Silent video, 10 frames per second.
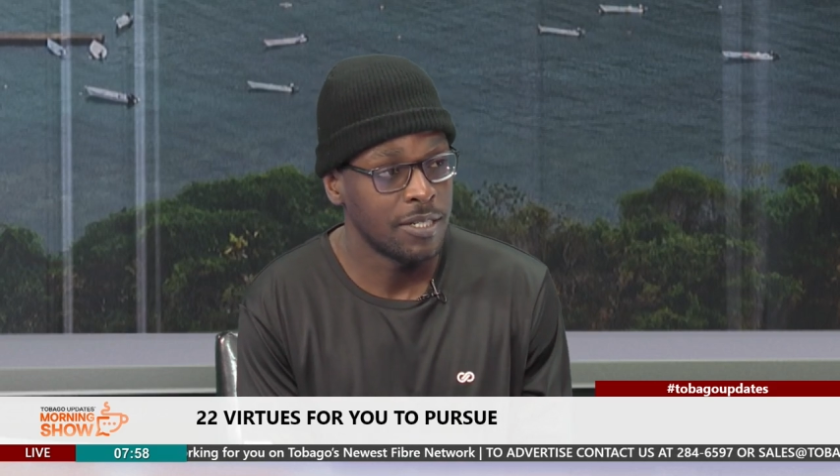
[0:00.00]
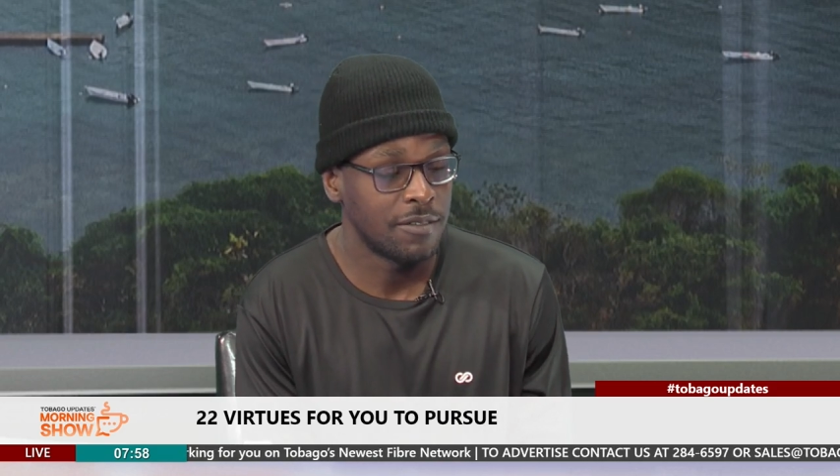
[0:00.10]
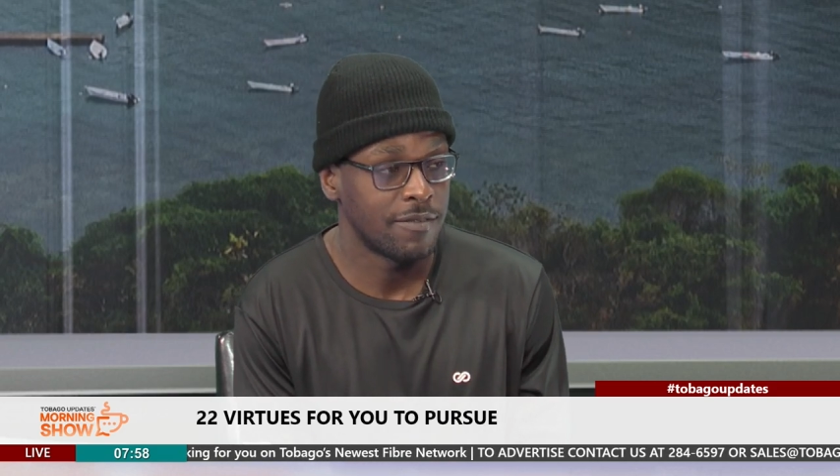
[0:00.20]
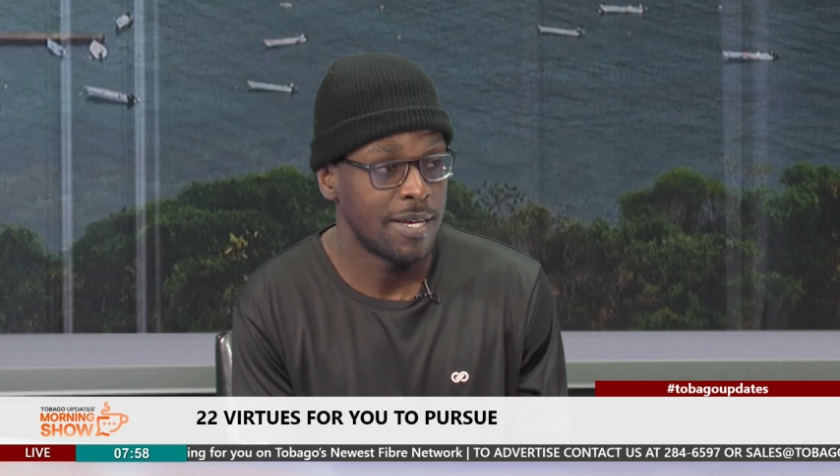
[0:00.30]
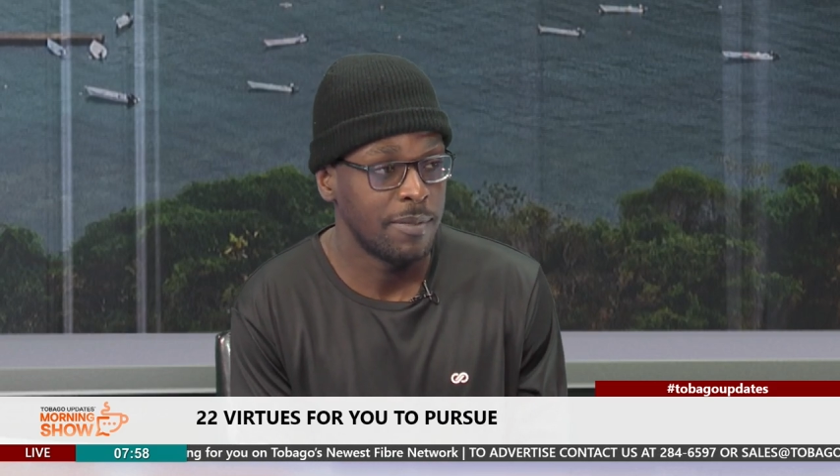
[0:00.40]
You
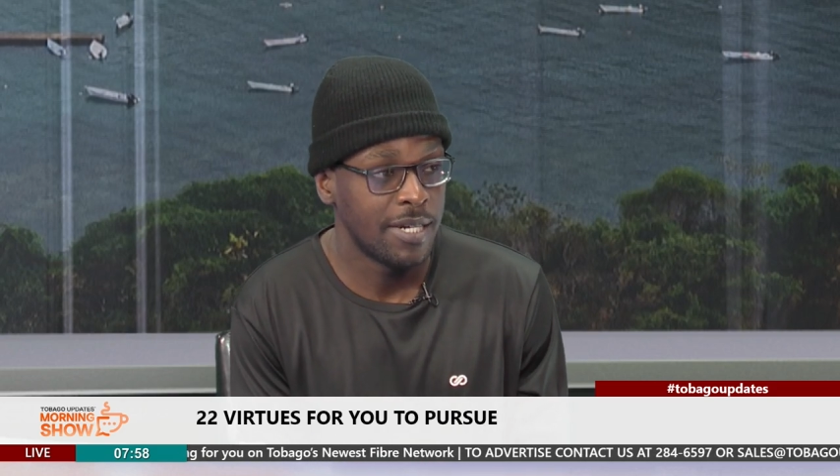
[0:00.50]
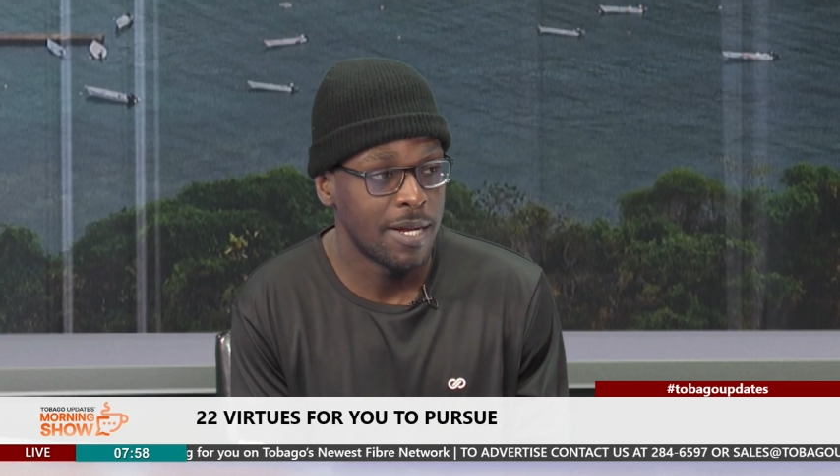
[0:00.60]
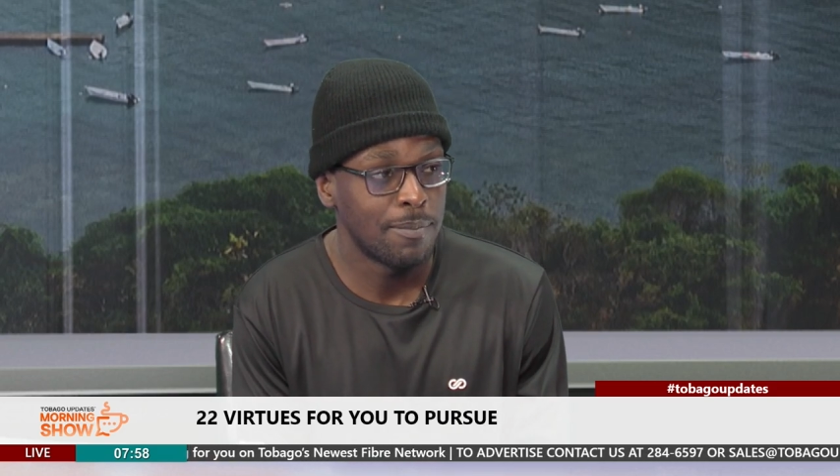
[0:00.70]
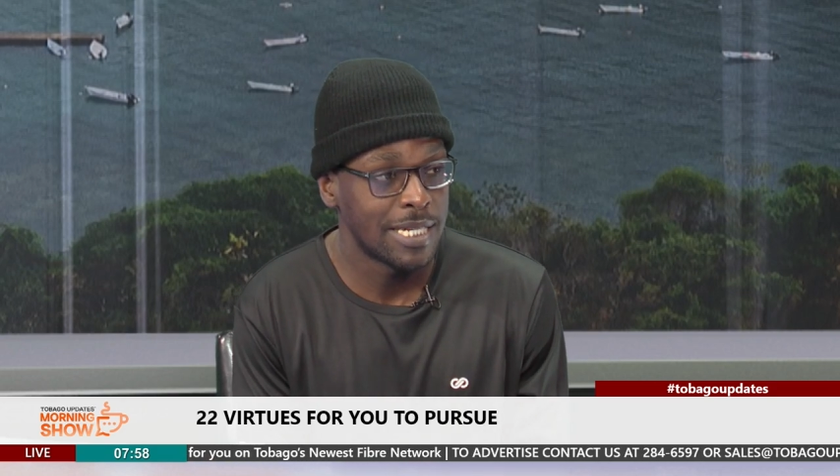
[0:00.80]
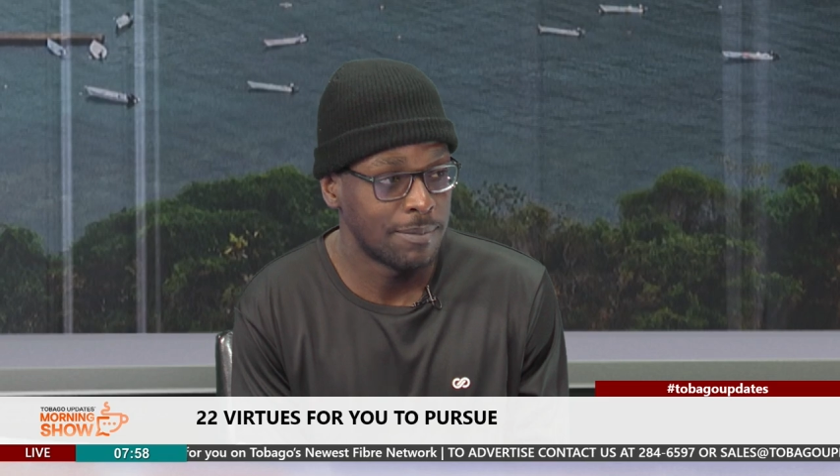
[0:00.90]
could find me
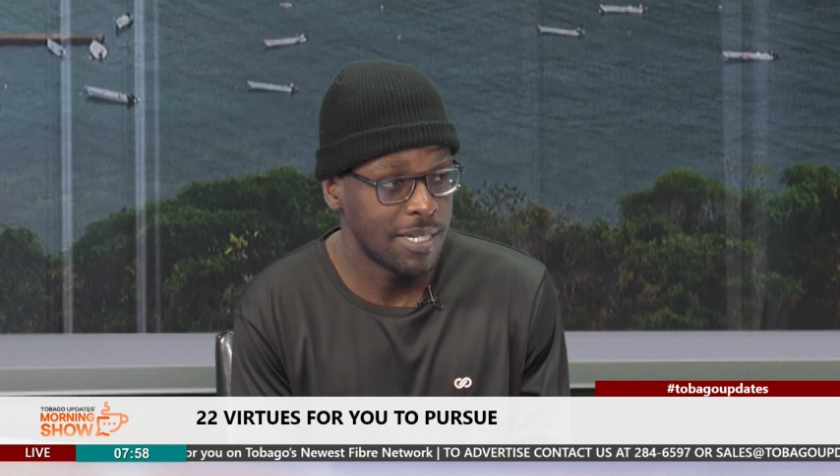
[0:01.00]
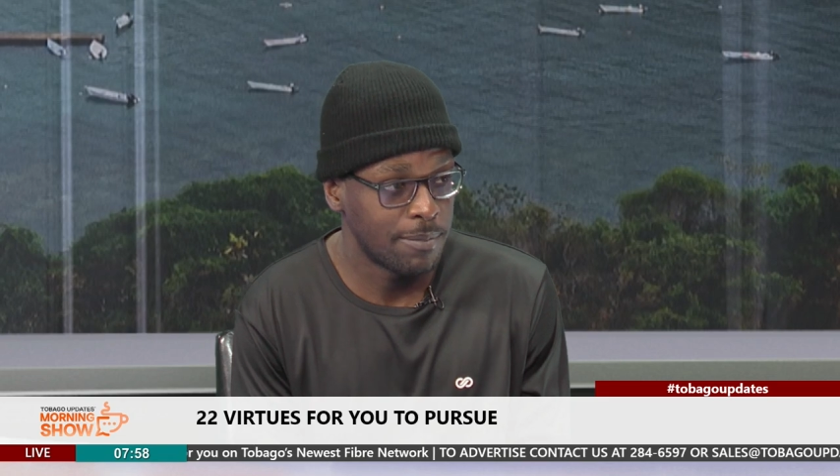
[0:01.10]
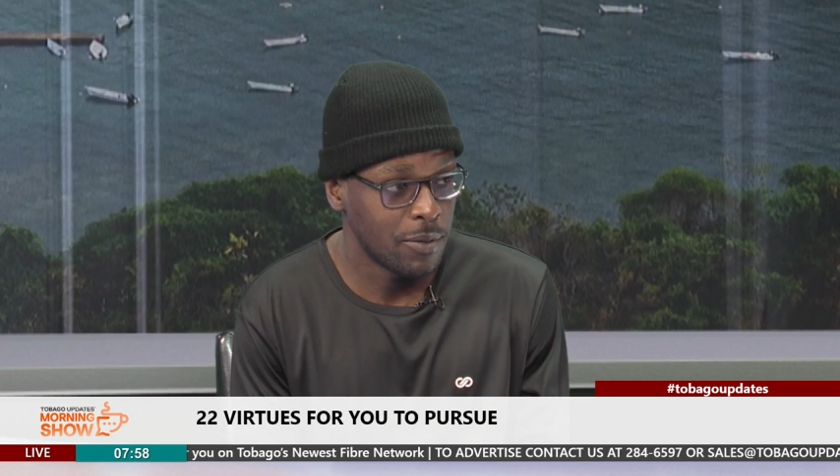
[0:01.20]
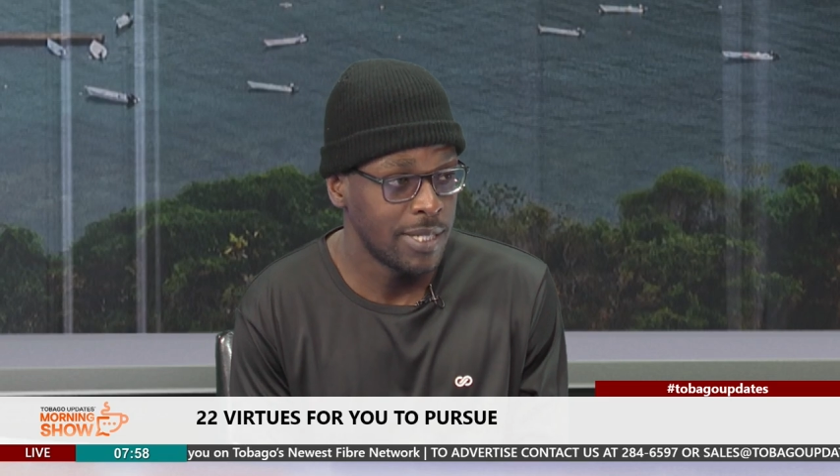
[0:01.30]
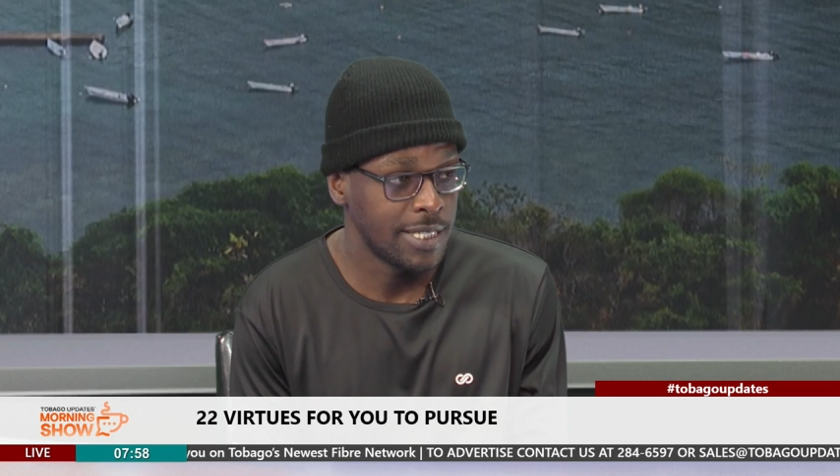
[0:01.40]
there, Plasma the
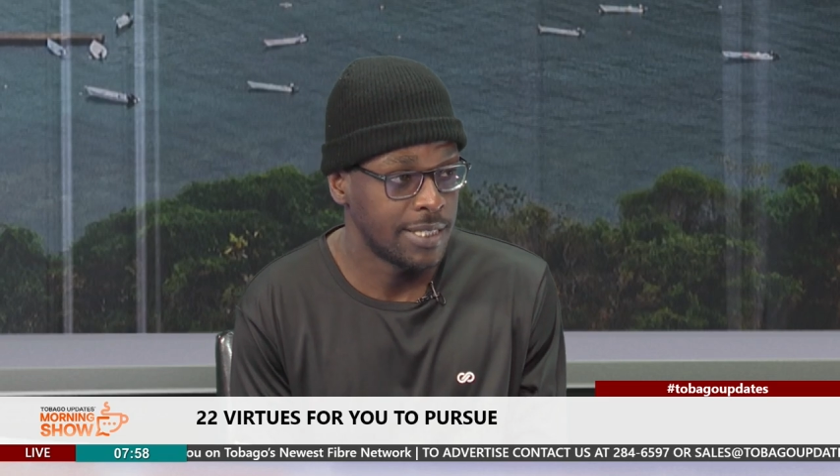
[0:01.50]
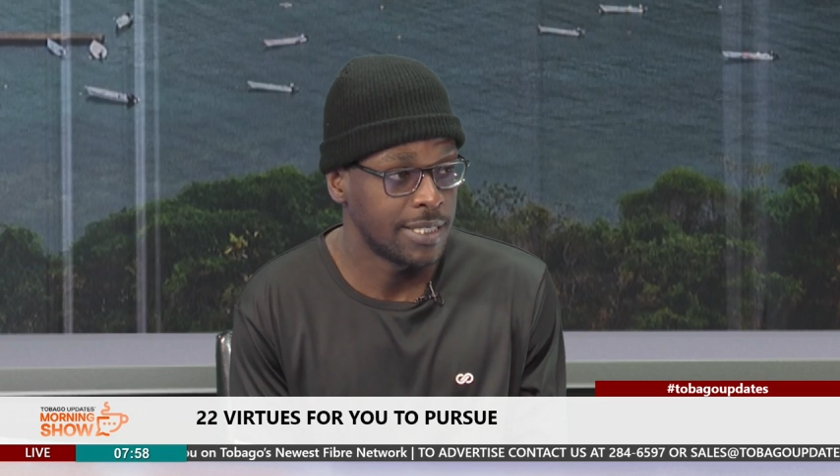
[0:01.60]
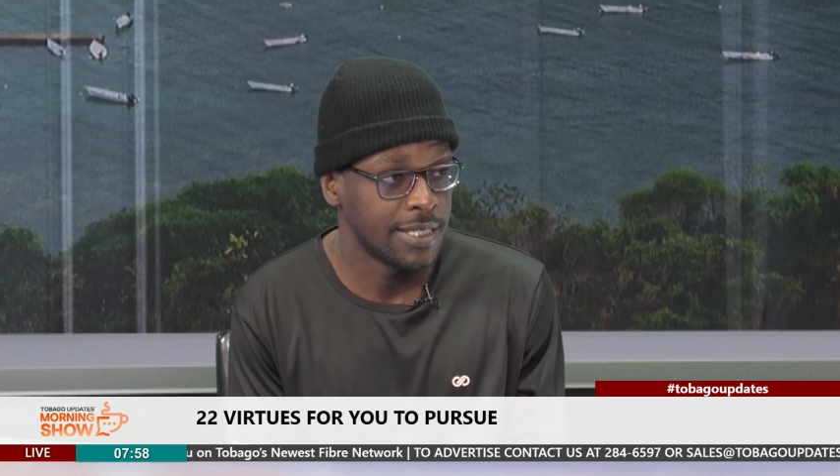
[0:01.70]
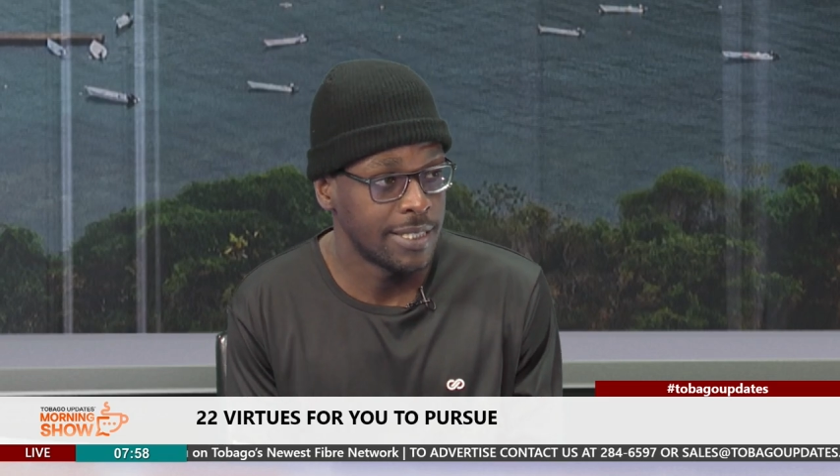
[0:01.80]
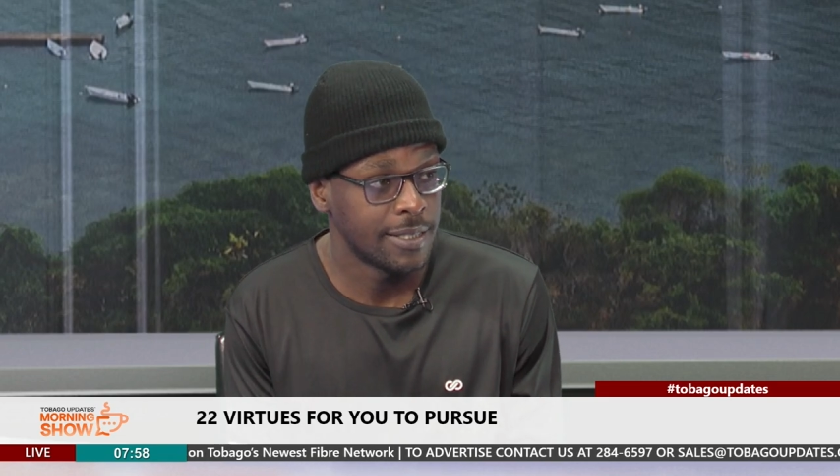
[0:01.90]
Poet
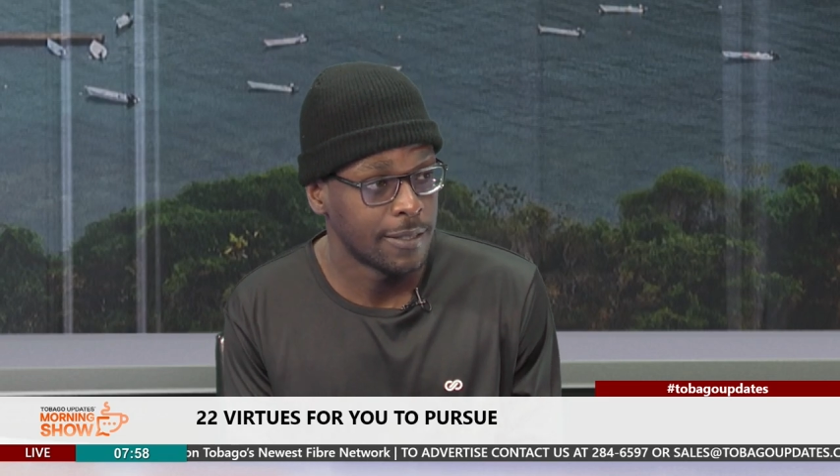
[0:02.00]
868.